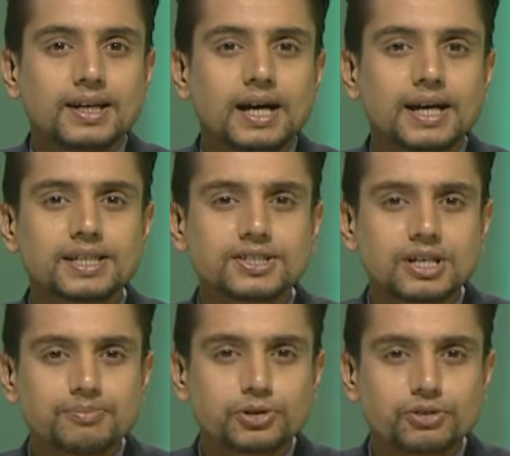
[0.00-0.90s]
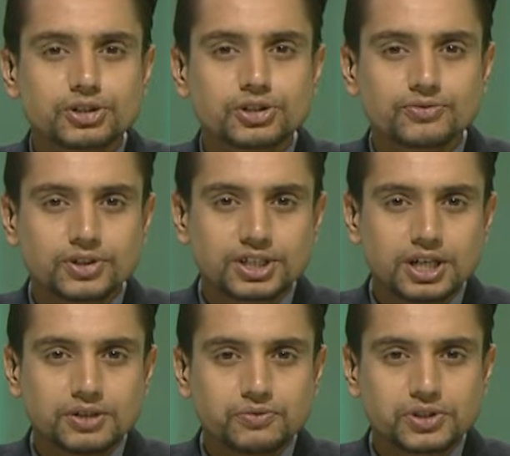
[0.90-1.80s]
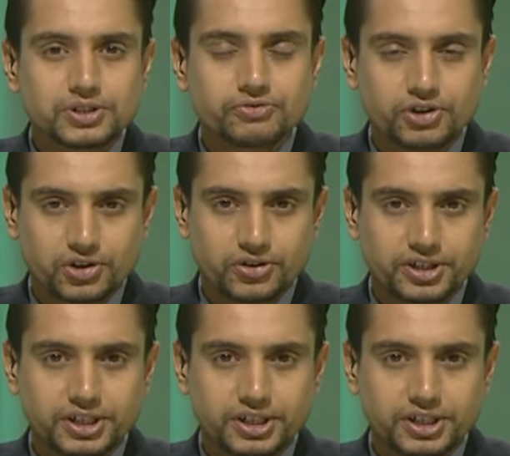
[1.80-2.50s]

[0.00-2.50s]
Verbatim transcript: Highest temperature of the year was recorded